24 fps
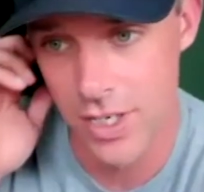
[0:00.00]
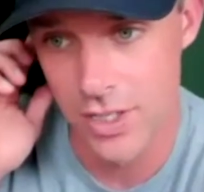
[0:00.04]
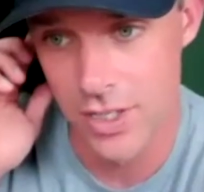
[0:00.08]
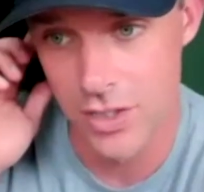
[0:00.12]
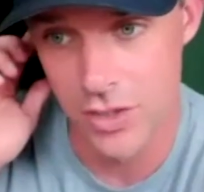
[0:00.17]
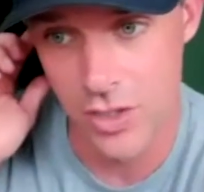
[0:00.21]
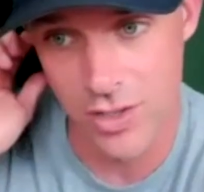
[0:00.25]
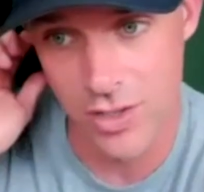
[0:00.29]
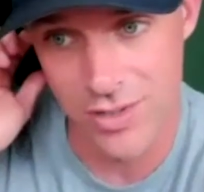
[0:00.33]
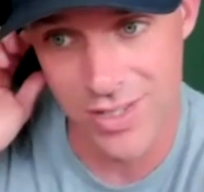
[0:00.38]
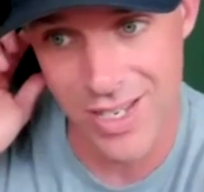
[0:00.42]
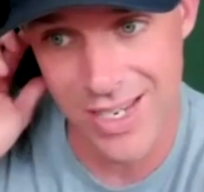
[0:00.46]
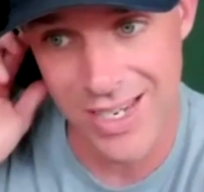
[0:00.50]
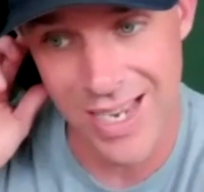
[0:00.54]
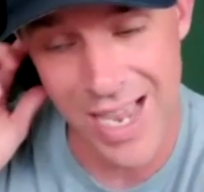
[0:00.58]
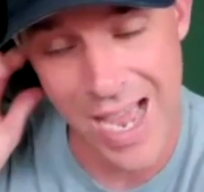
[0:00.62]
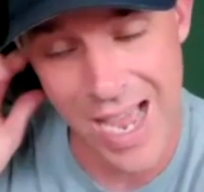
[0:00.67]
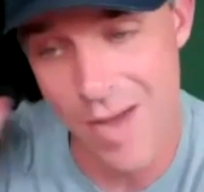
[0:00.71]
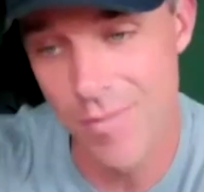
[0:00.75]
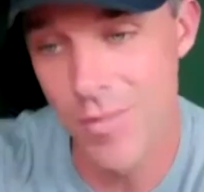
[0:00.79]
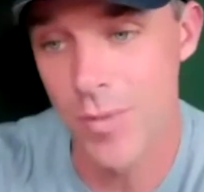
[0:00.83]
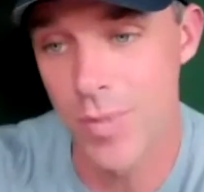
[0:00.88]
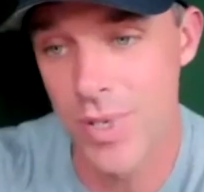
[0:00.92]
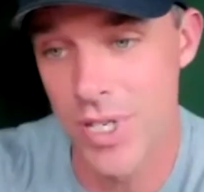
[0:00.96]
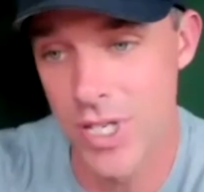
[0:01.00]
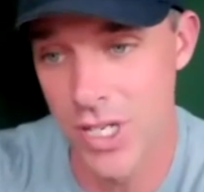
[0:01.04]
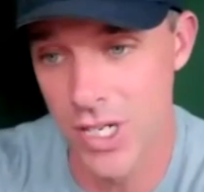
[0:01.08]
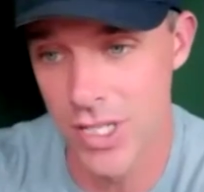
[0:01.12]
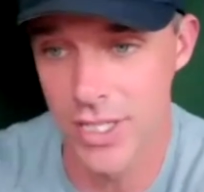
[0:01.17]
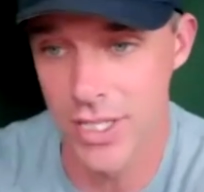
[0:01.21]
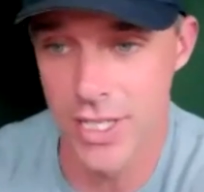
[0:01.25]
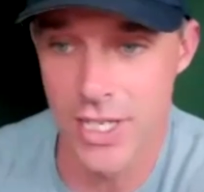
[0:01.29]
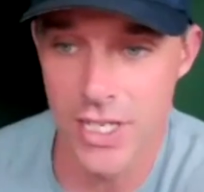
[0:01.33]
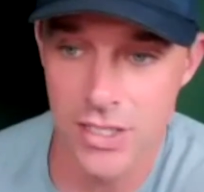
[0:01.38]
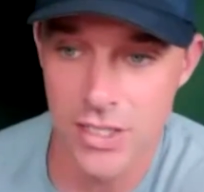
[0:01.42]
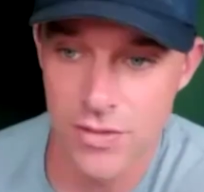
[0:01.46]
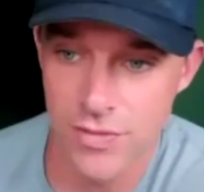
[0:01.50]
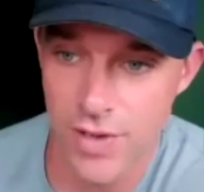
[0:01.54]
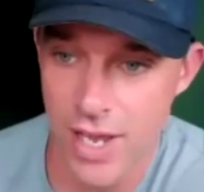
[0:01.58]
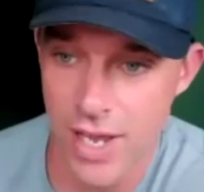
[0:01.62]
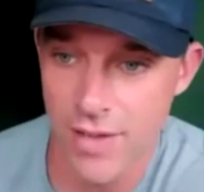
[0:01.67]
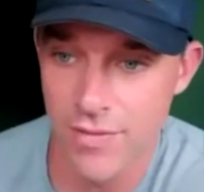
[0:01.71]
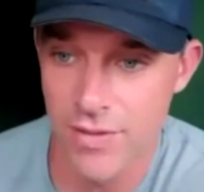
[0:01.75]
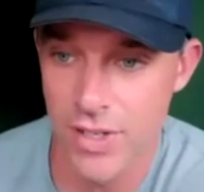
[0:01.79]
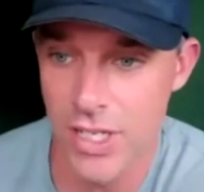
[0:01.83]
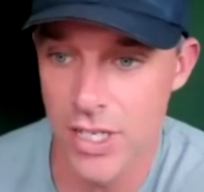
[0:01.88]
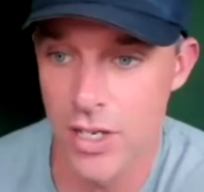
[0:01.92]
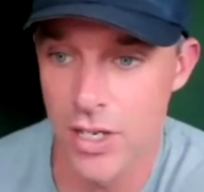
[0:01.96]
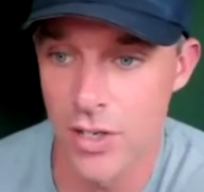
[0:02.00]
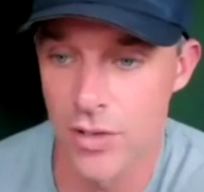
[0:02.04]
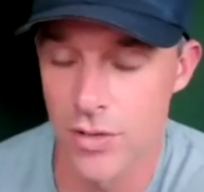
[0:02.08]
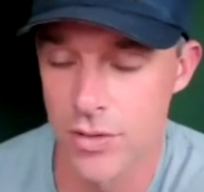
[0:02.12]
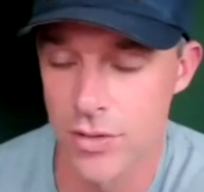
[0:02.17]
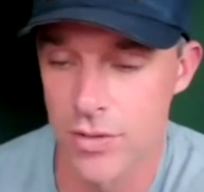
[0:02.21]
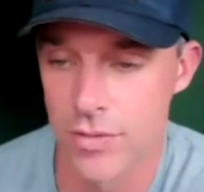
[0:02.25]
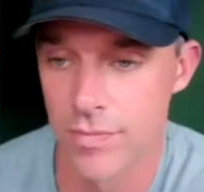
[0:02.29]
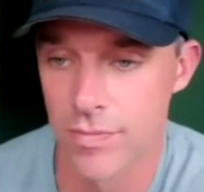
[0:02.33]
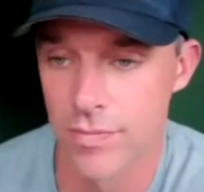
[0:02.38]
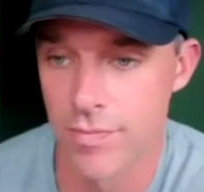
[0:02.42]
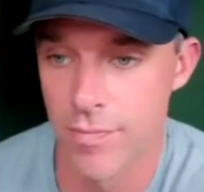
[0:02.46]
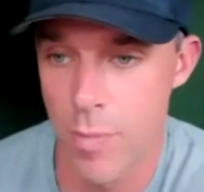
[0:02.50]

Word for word: So I was like, I'm going to be good at these five videos.